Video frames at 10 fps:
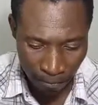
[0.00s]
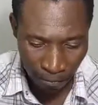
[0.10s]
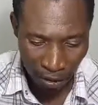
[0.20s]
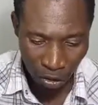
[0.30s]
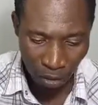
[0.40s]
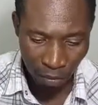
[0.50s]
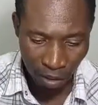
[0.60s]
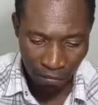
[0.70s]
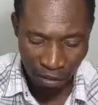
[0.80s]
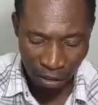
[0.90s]
They don't
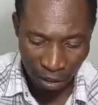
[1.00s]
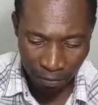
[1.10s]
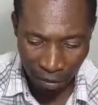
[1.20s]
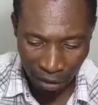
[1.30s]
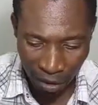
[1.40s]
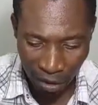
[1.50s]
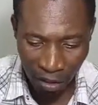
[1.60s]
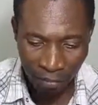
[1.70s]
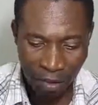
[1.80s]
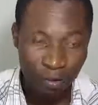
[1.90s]
believe that you can build anything
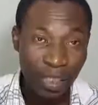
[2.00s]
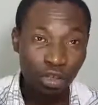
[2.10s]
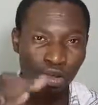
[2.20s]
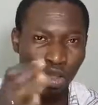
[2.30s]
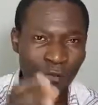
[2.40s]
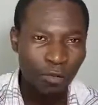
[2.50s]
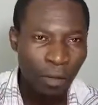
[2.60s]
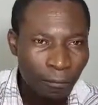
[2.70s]
by being truthful.